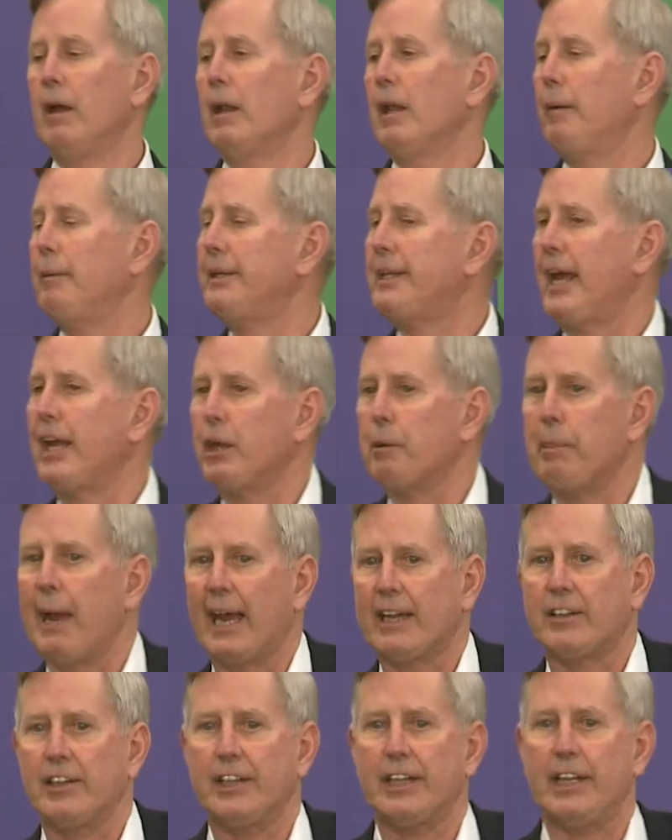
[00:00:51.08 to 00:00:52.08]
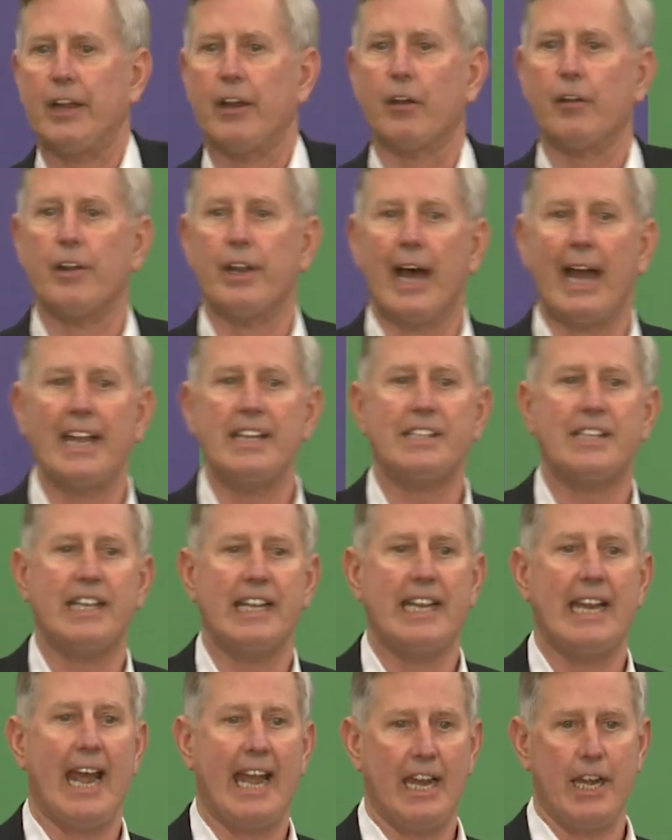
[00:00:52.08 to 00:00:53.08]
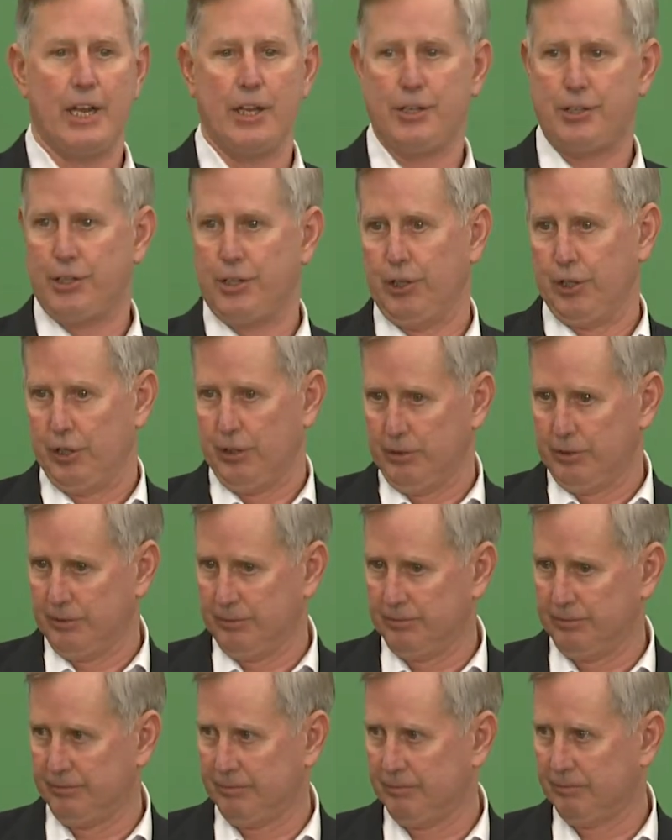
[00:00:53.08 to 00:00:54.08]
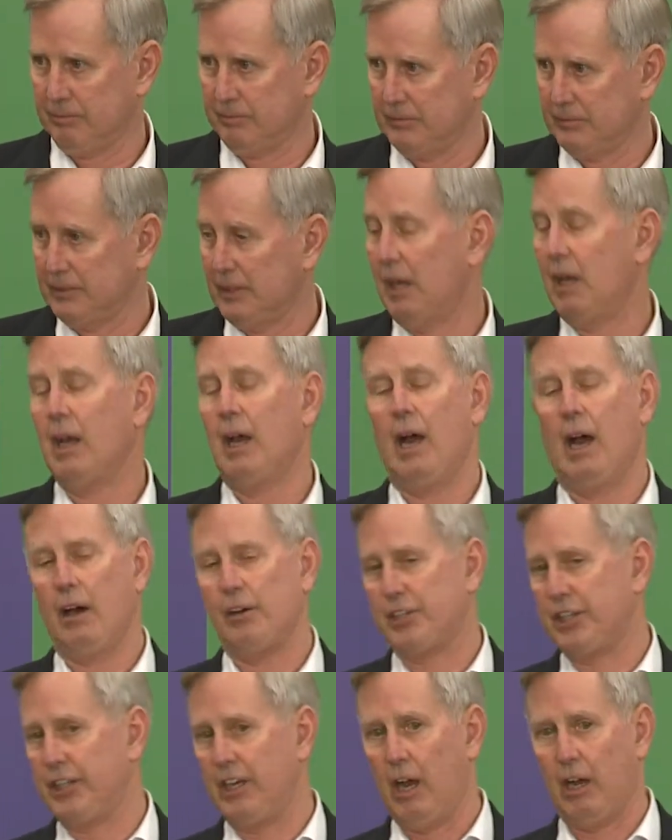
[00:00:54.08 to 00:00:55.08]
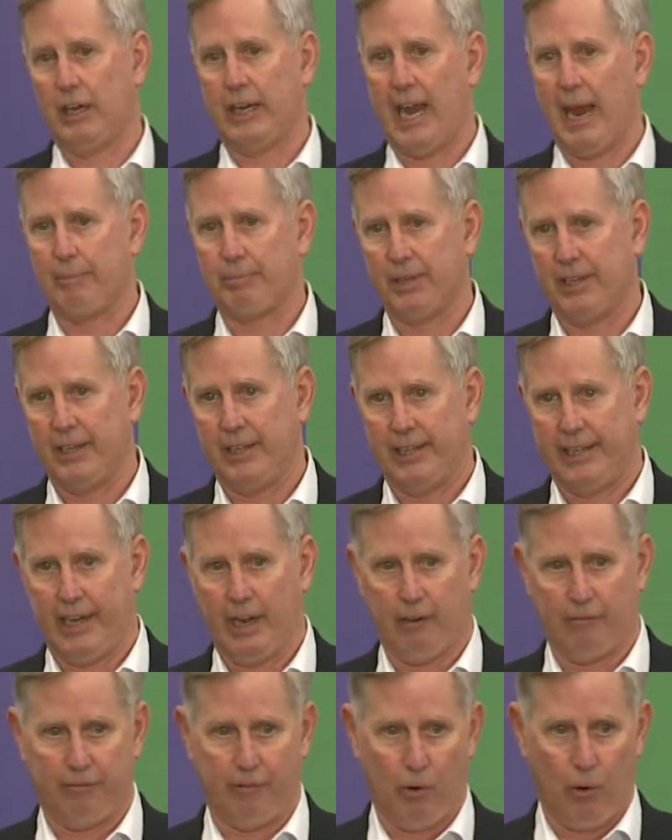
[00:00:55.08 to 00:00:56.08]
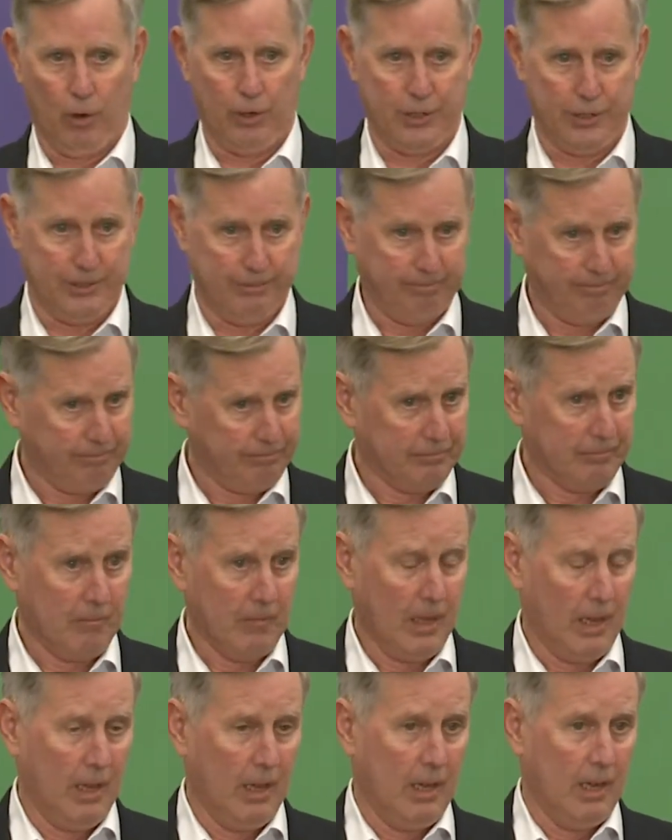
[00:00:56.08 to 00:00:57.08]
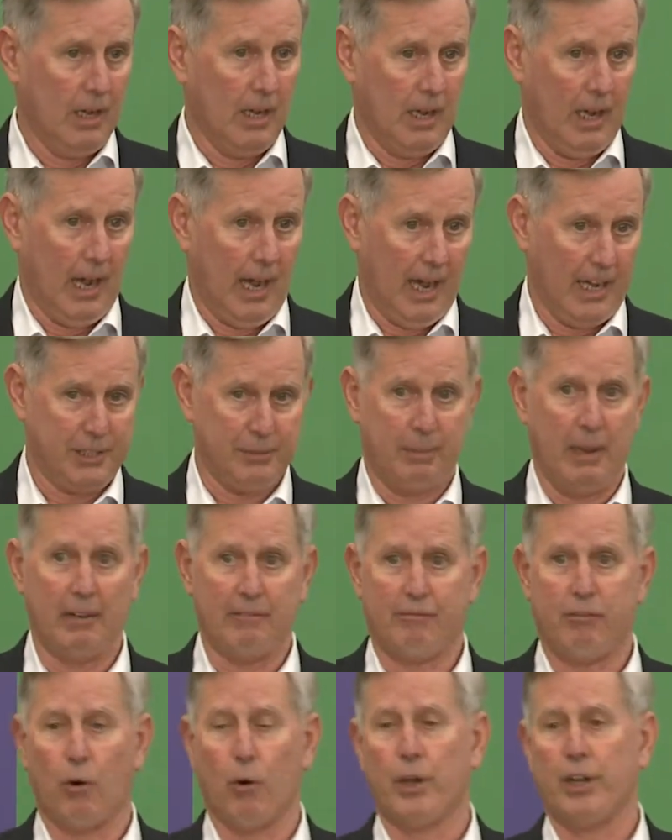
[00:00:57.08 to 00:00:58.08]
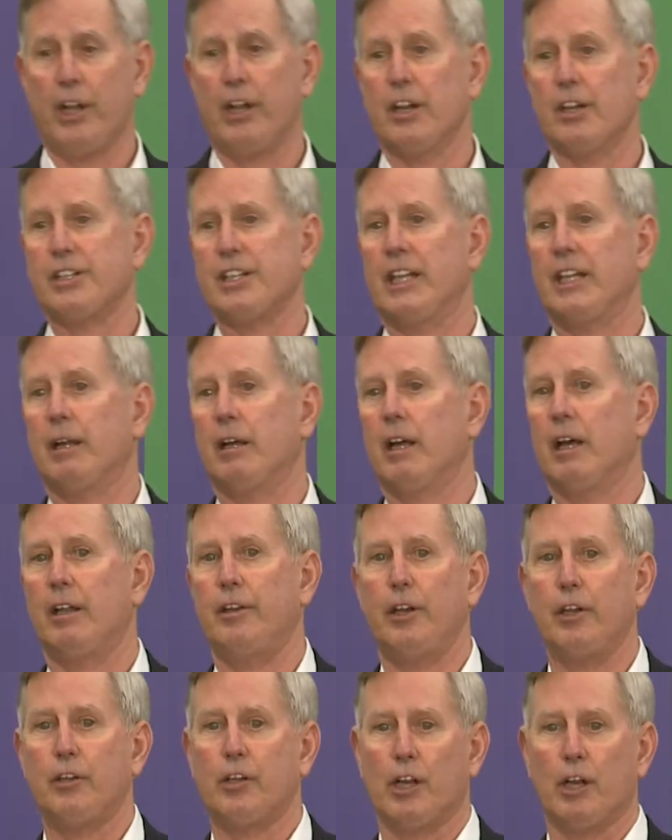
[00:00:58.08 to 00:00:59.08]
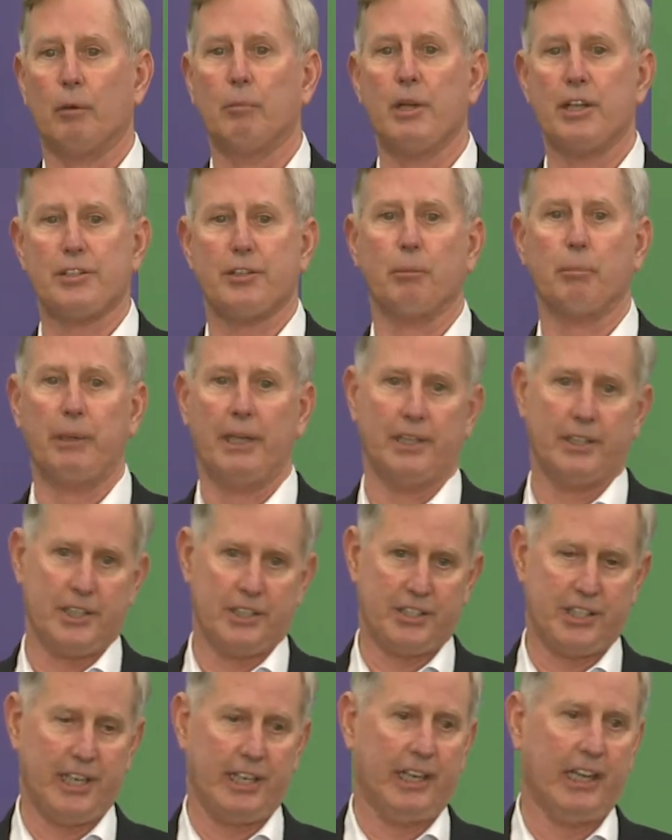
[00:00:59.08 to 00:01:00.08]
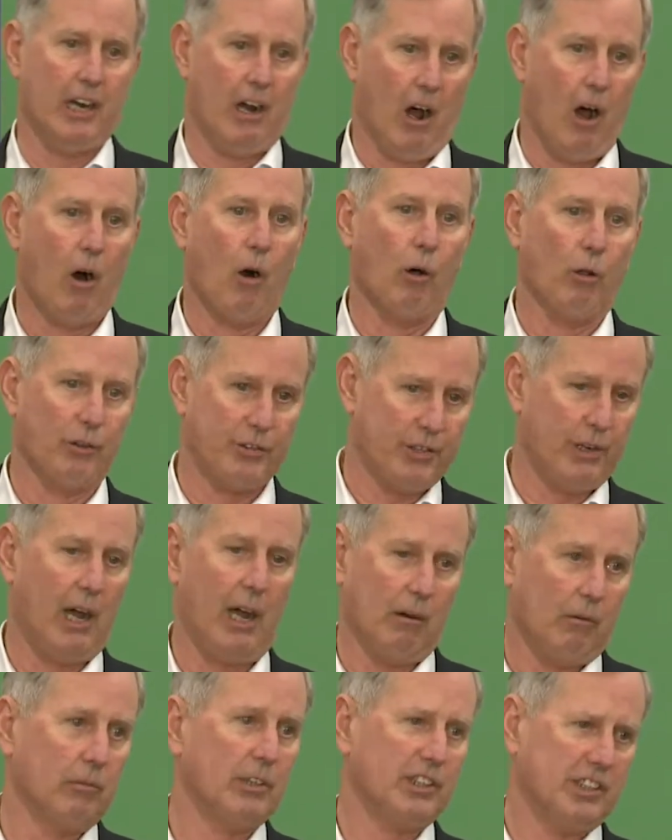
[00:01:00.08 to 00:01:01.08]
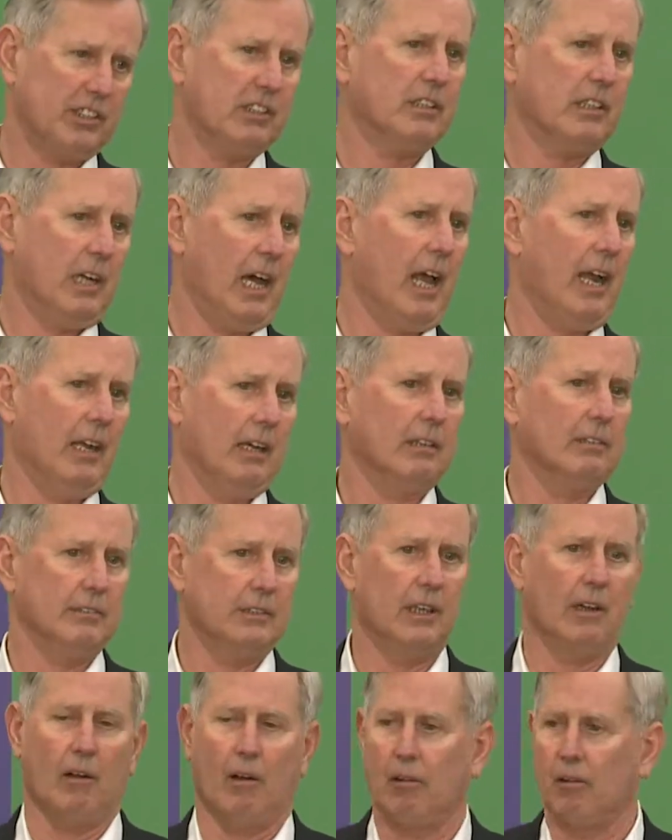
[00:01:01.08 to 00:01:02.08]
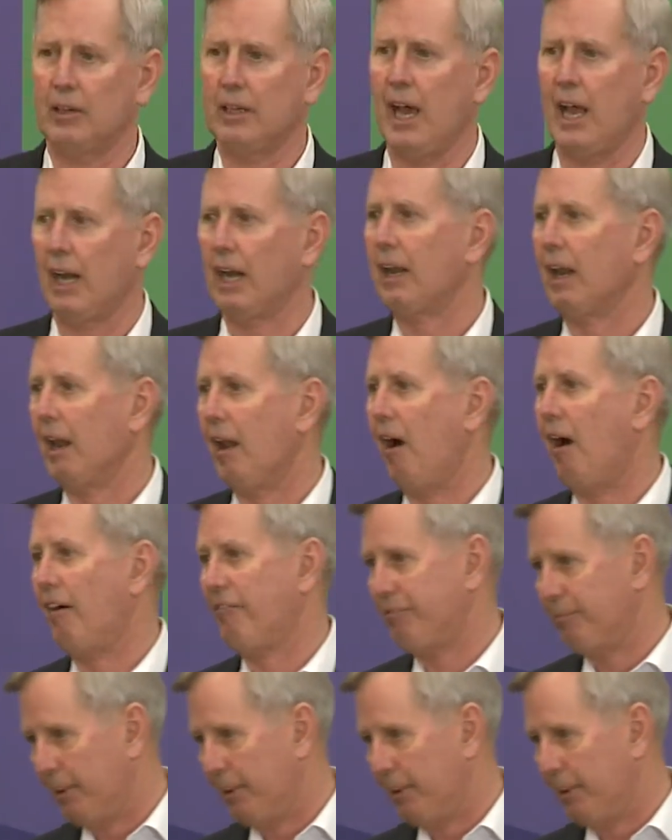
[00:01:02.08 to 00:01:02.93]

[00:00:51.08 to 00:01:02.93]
Let me take you back to the year 1982. I was a young captain in the Air Force. I spent 4 years in the nuclear missile business sitting in a hole, so I was kind of a little off.